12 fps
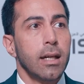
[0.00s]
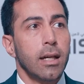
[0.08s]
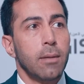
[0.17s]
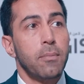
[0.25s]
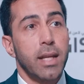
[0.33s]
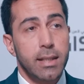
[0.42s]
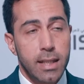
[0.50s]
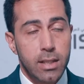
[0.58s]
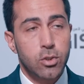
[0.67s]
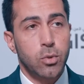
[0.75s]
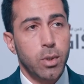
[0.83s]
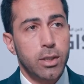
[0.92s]
that
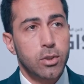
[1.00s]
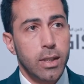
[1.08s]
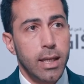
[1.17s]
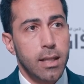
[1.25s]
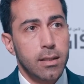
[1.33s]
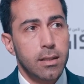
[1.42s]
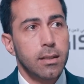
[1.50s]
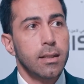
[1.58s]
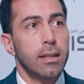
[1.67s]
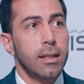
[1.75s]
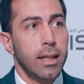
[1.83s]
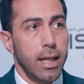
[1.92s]
need to work together
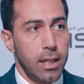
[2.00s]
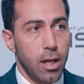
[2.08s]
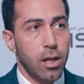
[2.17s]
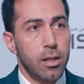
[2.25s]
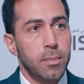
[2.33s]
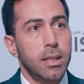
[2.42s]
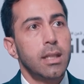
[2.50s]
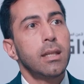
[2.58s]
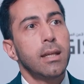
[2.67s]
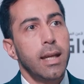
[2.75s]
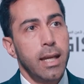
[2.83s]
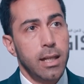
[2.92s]
in
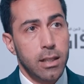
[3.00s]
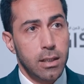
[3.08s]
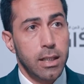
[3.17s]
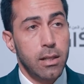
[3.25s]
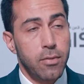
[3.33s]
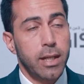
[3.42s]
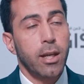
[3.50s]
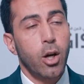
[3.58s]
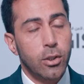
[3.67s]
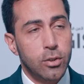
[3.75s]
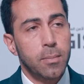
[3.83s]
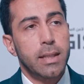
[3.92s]
harmony in a very
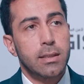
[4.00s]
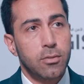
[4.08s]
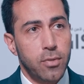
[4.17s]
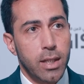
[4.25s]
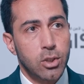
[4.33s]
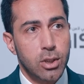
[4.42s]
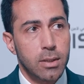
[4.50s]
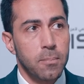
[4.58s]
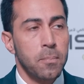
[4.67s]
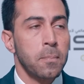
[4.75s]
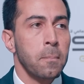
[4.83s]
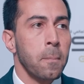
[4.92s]
automated fashion.
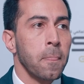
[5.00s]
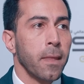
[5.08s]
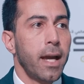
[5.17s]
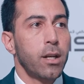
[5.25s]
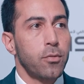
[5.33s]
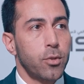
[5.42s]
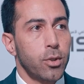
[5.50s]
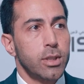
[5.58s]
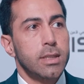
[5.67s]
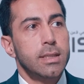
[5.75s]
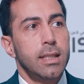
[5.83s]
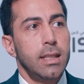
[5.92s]
And of
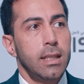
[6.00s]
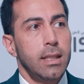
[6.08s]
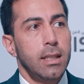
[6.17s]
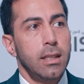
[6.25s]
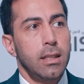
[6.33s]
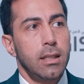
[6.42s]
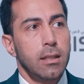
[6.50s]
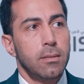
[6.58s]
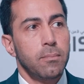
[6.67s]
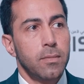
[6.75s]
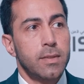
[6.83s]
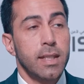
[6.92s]
course, the
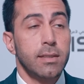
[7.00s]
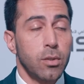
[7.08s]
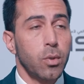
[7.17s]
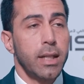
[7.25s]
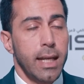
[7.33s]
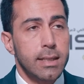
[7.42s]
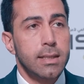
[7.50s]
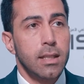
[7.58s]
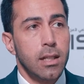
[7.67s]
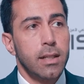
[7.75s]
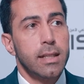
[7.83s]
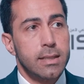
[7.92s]
SentinelOne
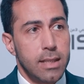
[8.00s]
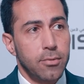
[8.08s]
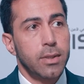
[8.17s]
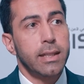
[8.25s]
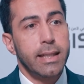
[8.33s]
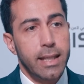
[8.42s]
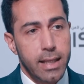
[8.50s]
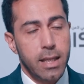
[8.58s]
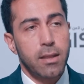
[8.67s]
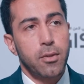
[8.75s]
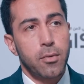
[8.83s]
XDR is definitely in